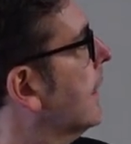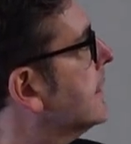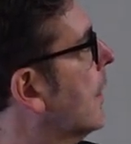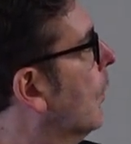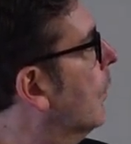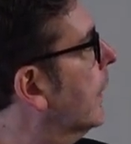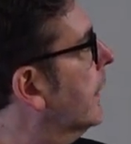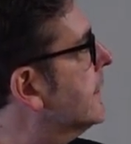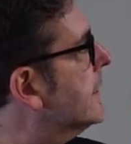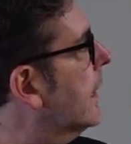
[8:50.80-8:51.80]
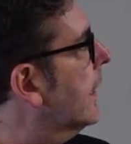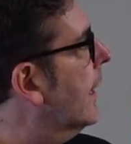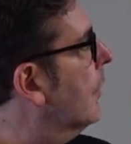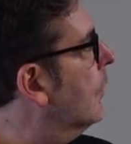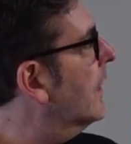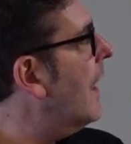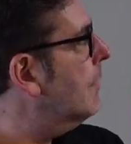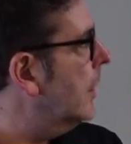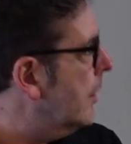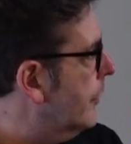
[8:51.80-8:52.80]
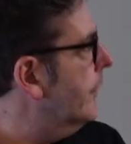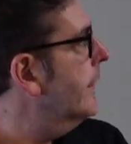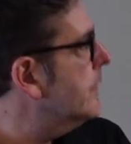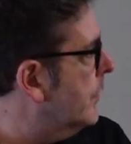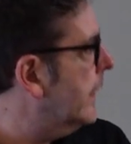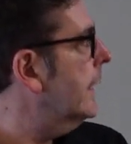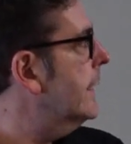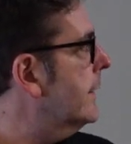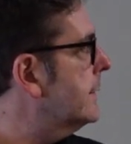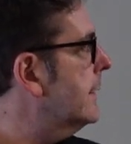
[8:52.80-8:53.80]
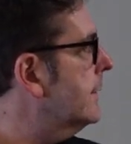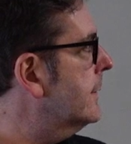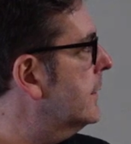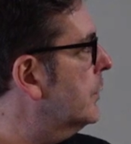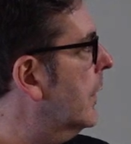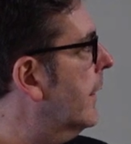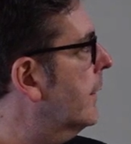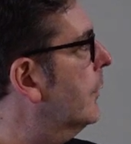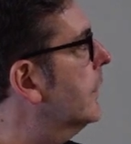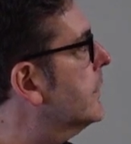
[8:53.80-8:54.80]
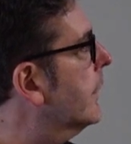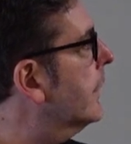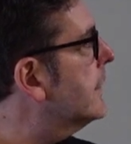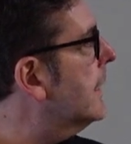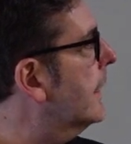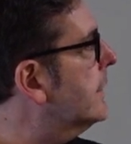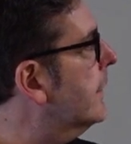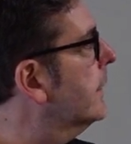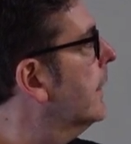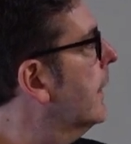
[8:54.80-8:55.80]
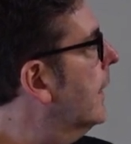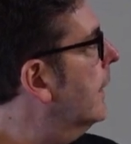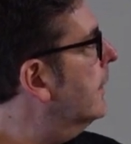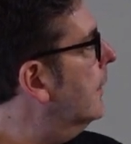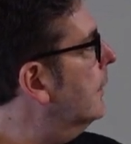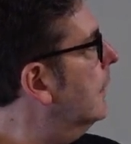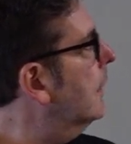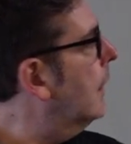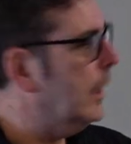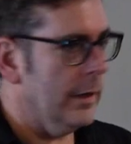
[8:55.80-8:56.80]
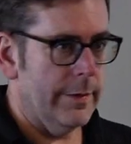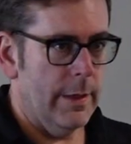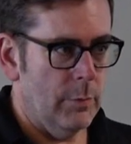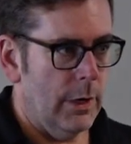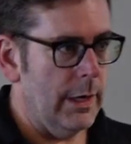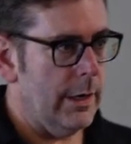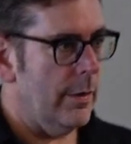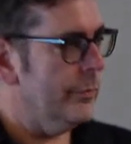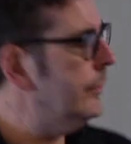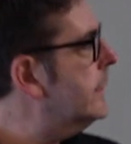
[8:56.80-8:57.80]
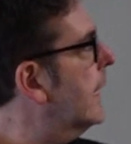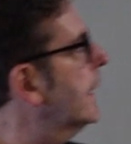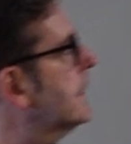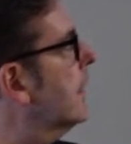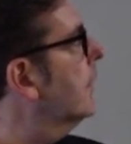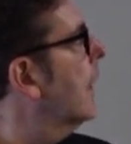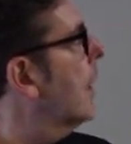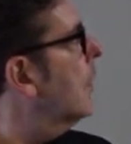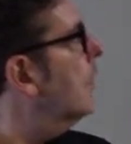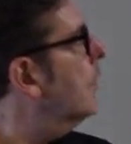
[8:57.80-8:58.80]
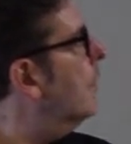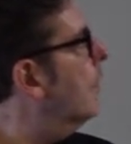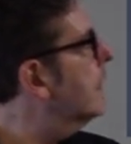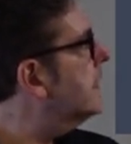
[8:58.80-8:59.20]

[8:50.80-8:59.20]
So we're going to start out, we're, I'm going to go through these quickly. This, this is one of the ones where the slides are a little longer than we're going to go through tonight. So when we